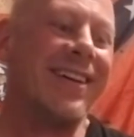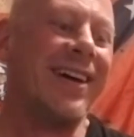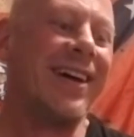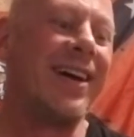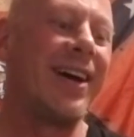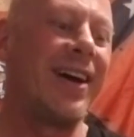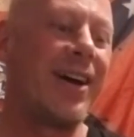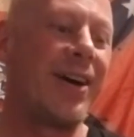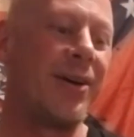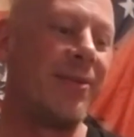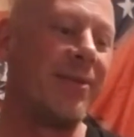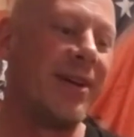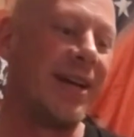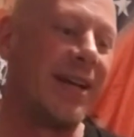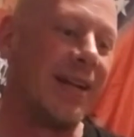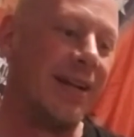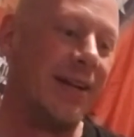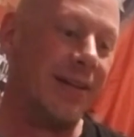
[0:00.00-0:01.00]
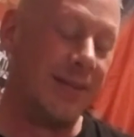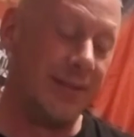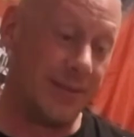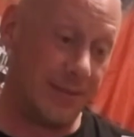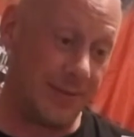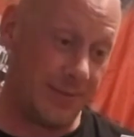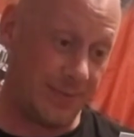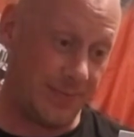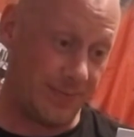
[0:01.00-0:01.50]
Oh, man.
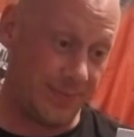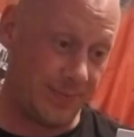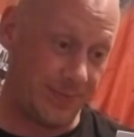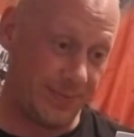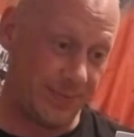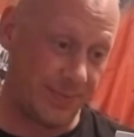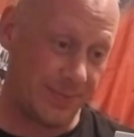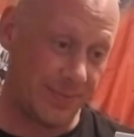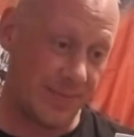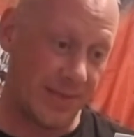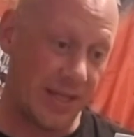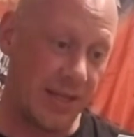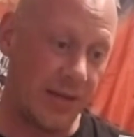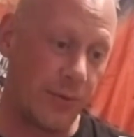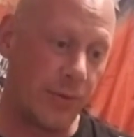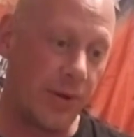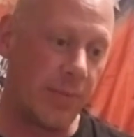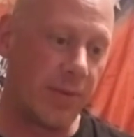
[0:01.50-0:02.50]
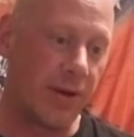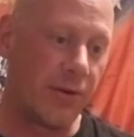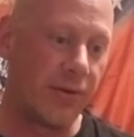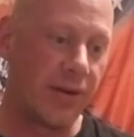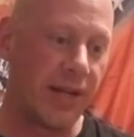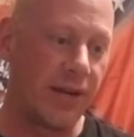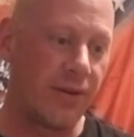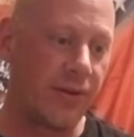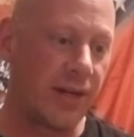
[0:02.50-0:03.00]
Can't even read my own
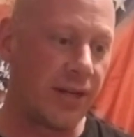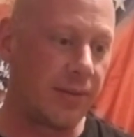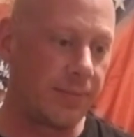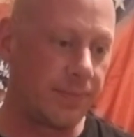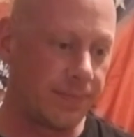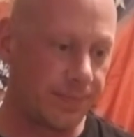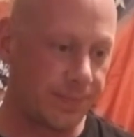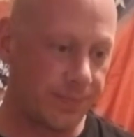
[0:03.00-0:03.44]
handwriting.